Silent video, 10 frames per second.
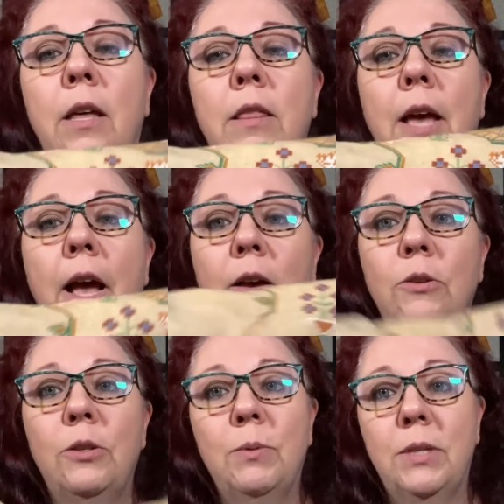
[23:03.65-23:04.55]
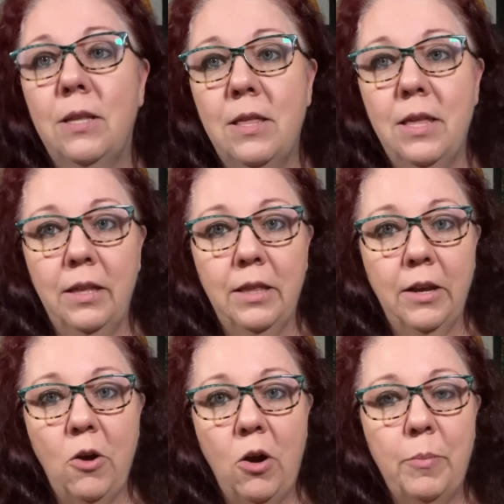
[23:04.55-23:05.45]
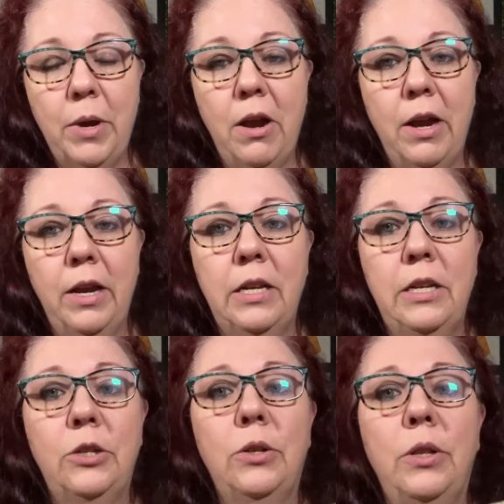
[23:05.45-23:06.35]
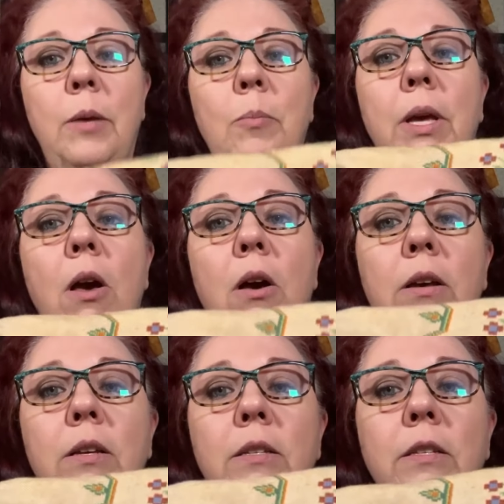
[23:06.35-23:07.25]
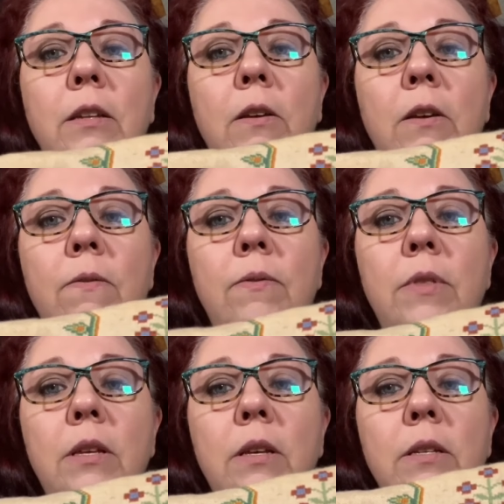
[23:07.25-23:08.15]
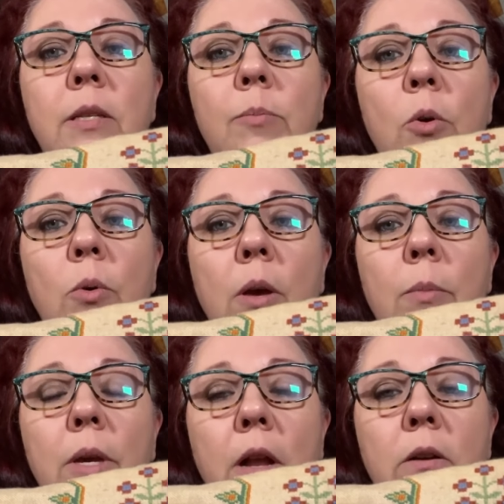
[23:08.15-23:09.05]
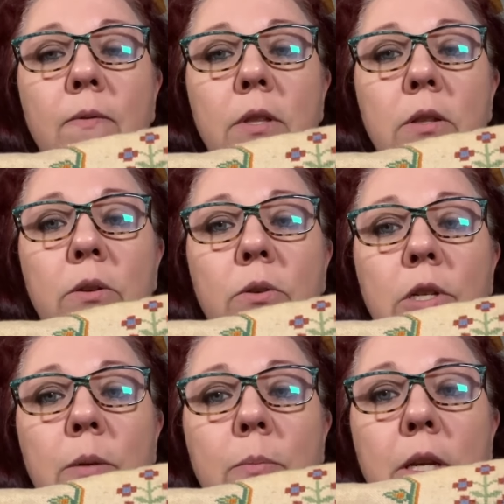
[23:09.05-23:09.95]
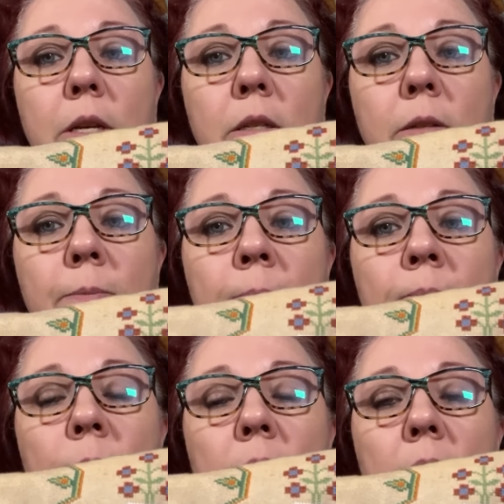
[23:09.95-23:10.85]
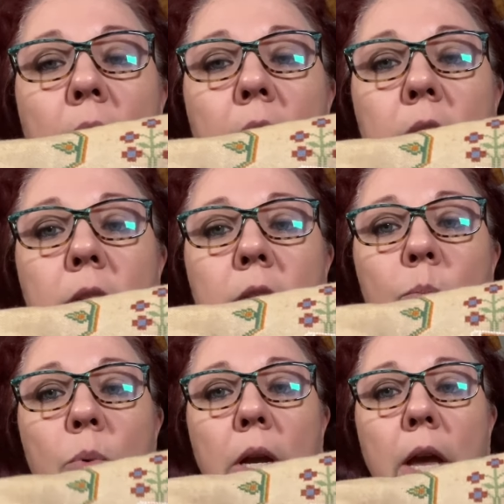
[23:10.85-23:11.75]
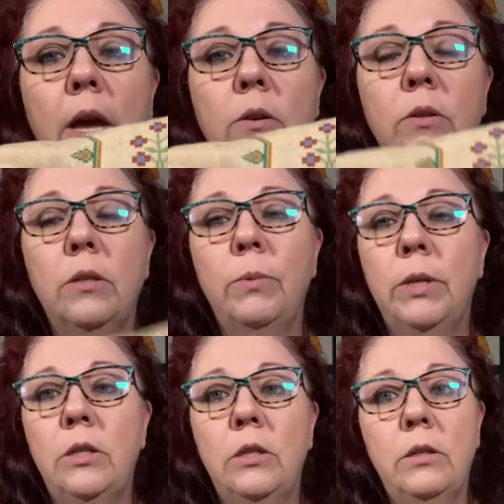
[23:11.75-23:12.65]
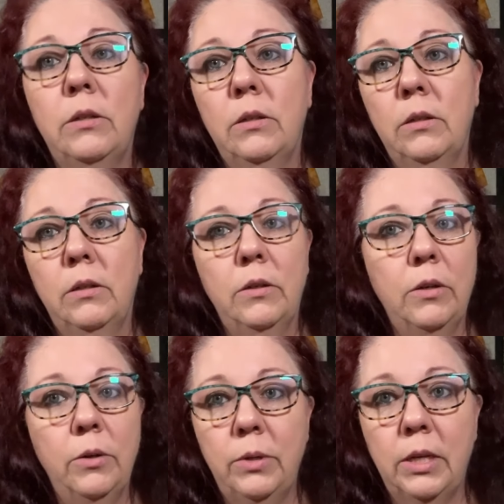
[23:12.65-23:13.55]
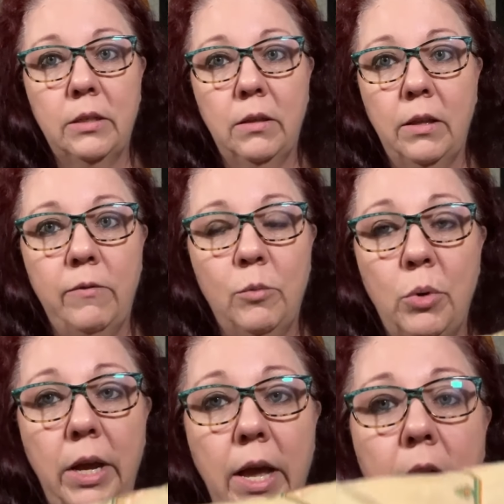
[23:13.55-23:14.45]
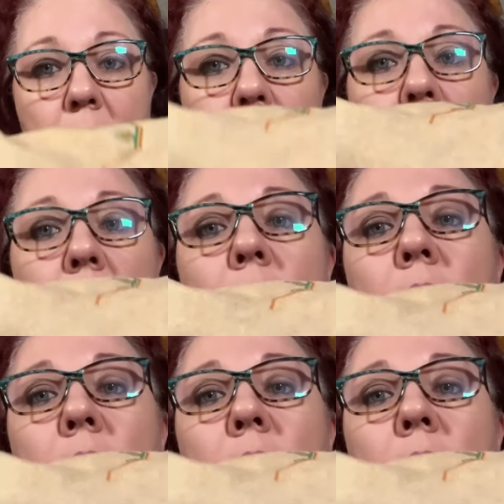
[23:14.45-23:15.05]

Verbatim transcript: The house was the thing that caught my eye initially because of the smoke coming out of the little chimneys. And it's a brick house, which who doesn't love a brick house?